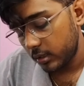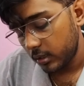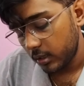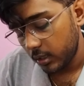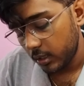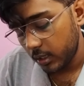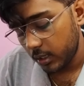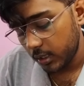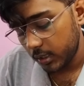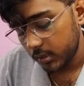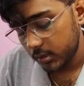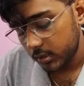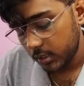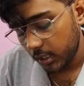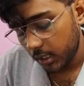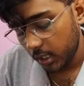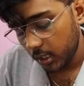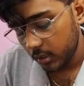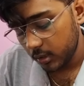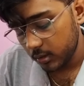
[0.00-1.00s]
and
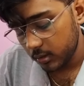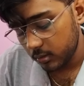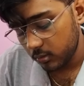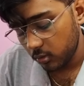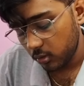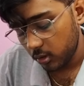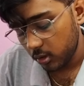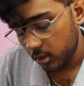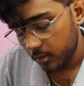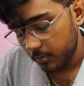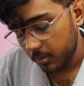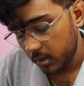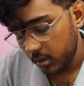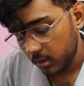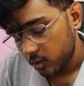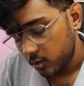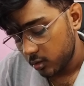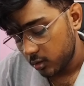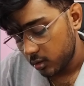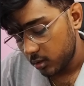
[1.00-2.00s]
second is going to be
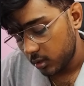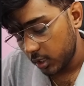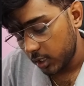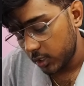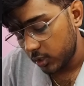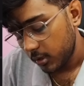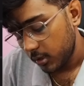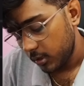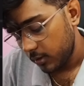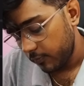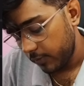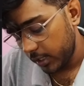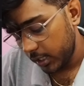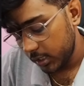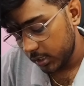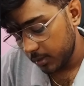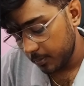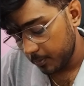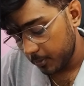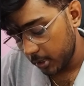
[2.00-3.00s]
T2. Very
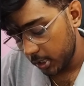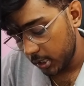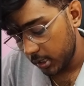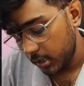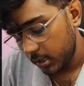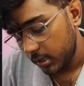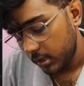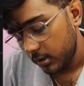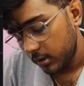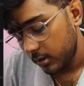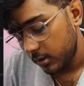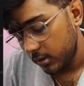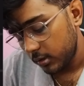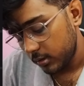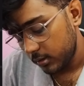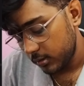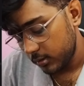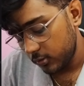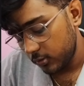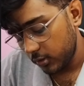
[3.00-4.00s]
simple.
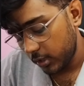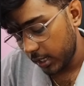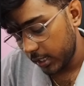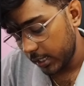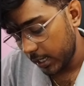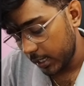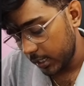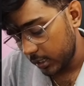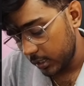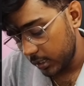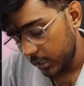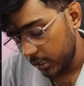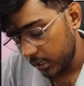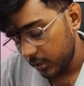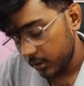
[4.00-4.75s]
You can directly